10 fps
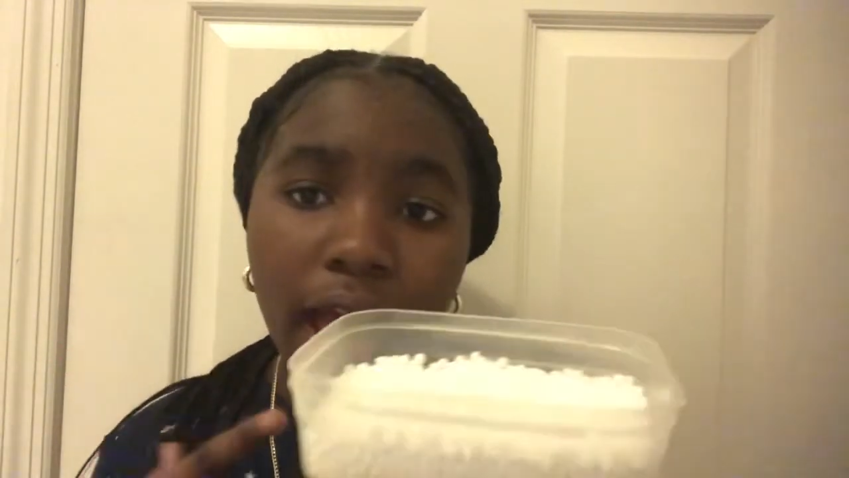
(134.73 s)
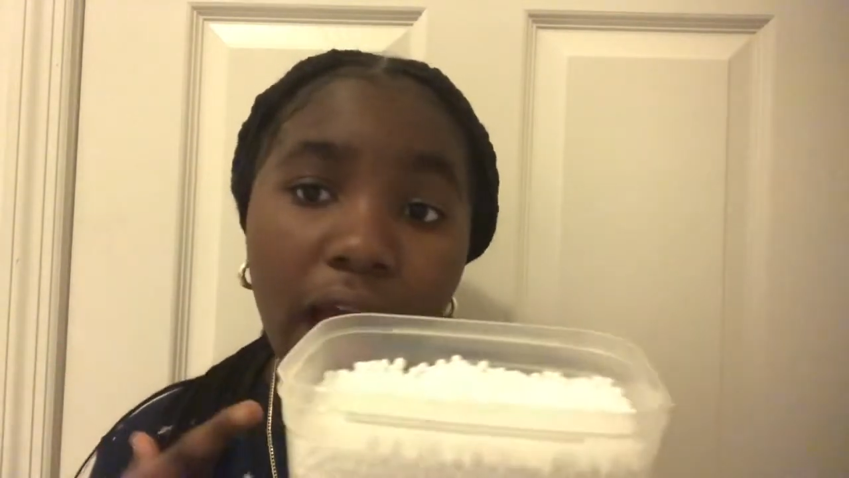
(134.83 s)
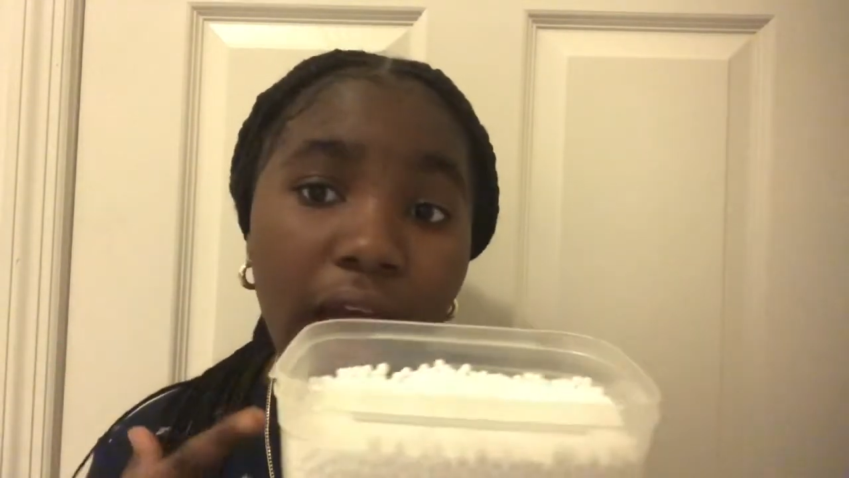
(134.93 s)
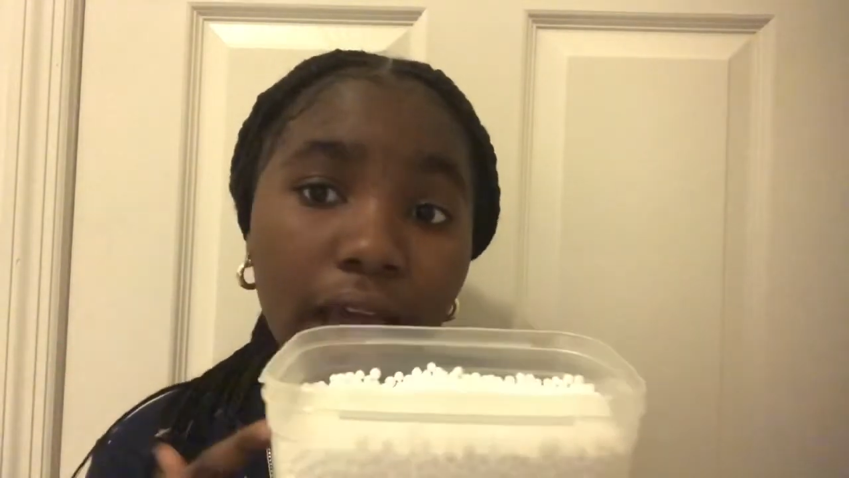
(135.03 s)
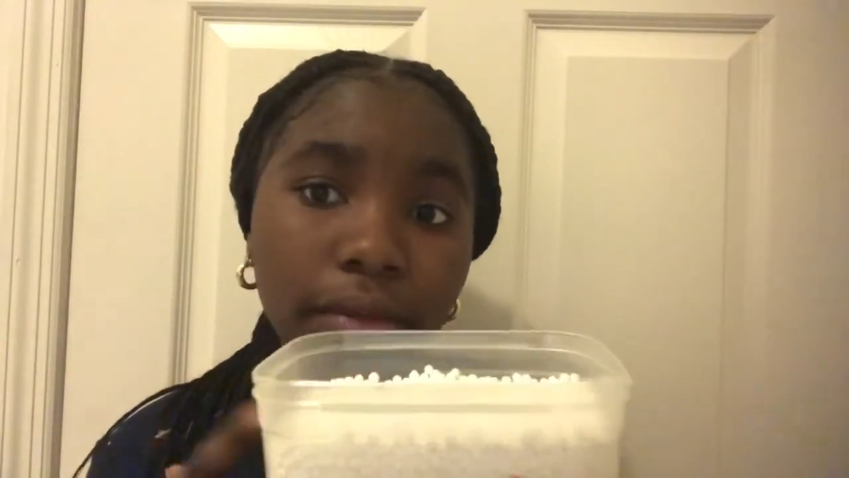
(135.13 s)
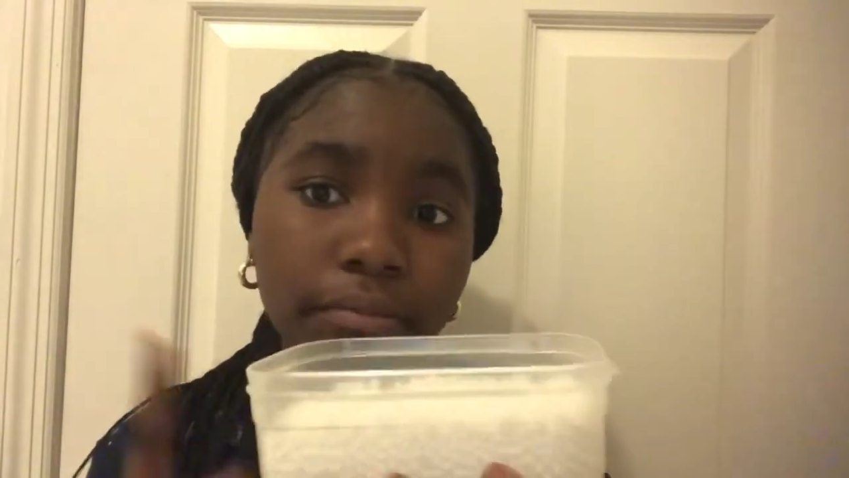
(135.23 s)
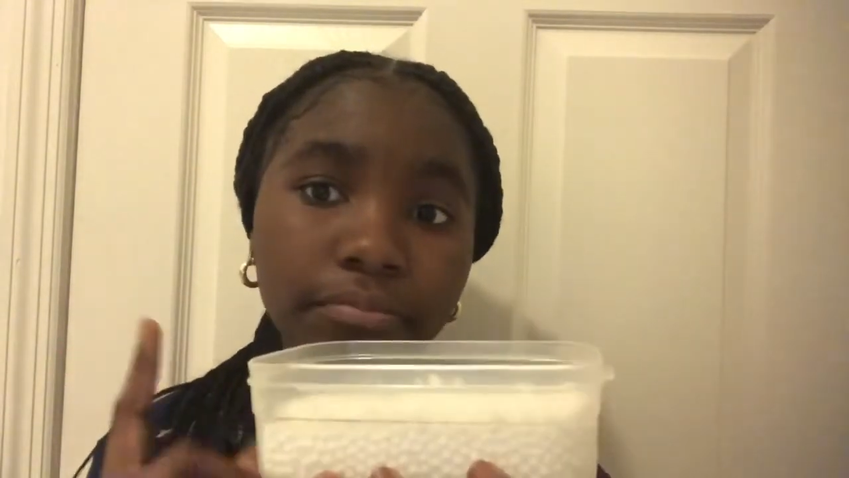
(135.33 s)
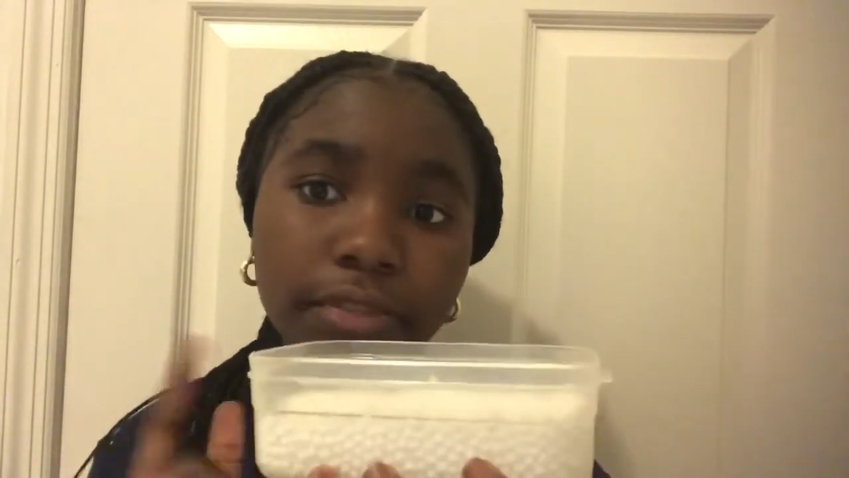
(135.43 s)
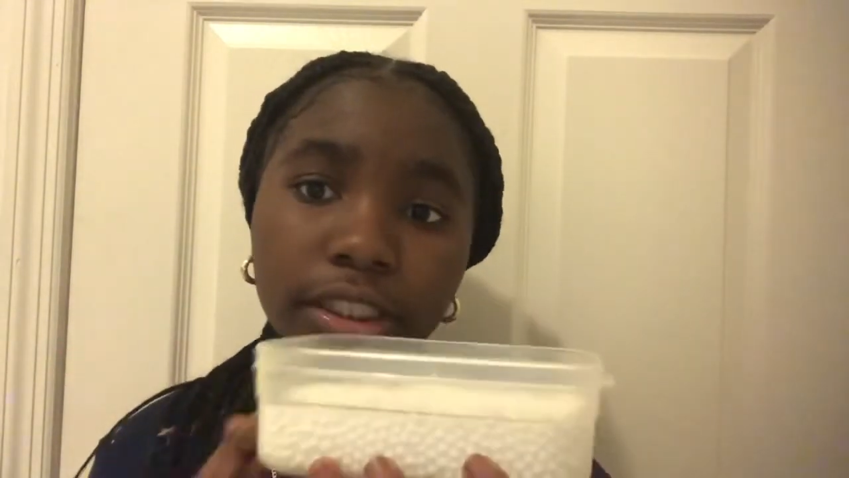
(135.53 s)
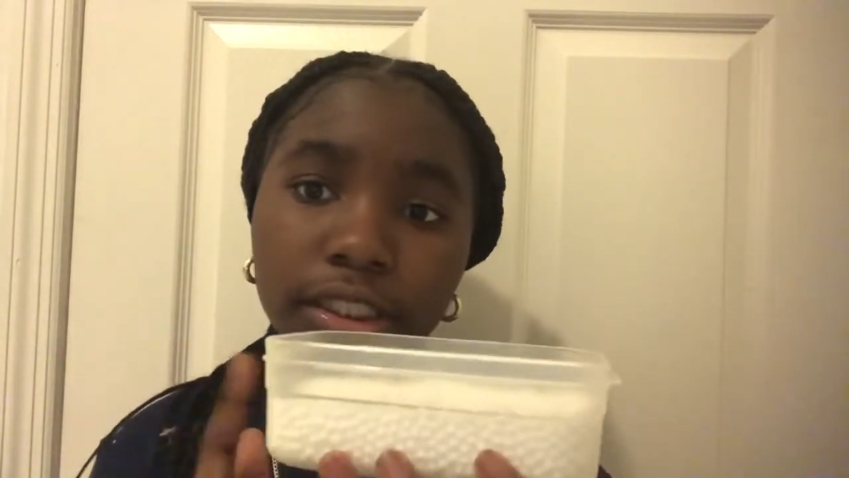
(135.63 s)
I'm
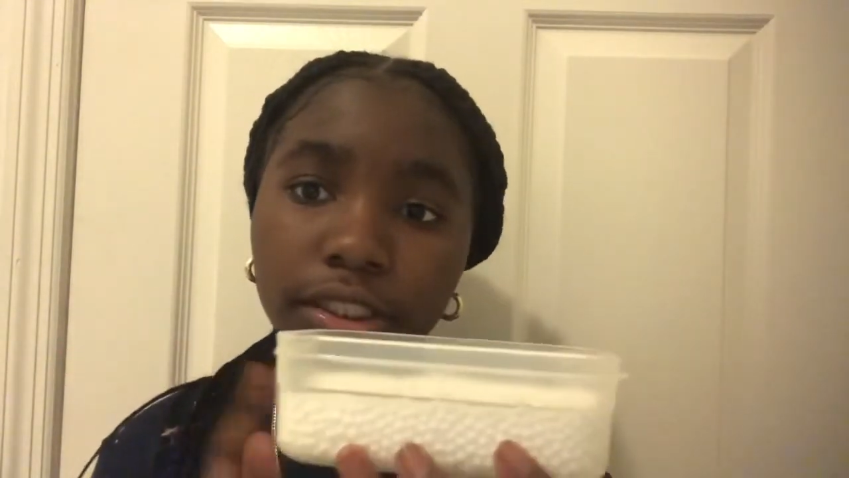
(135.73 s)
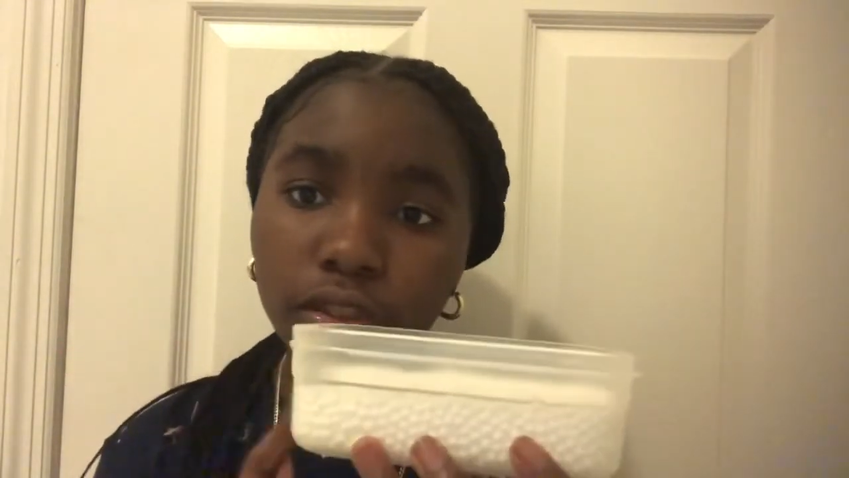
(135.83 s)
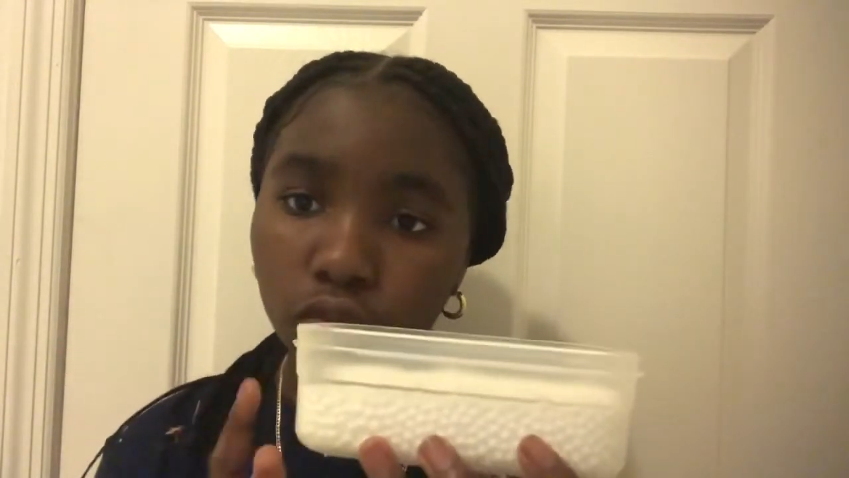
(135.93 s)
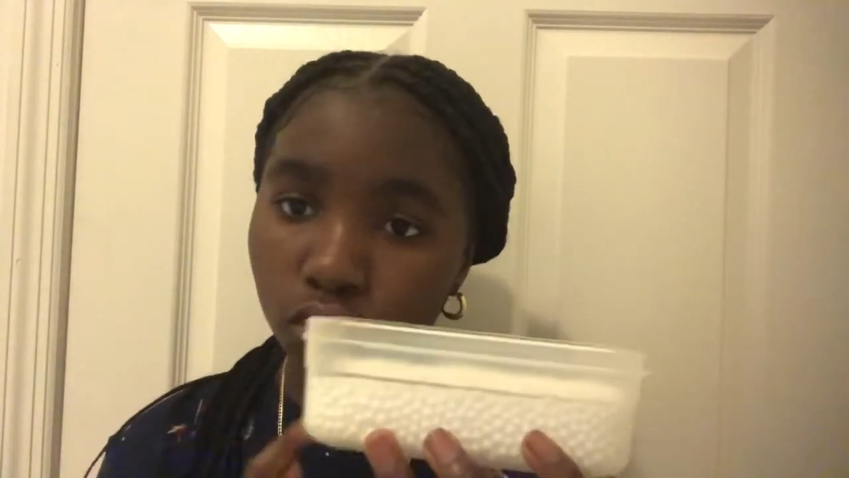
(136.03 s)
still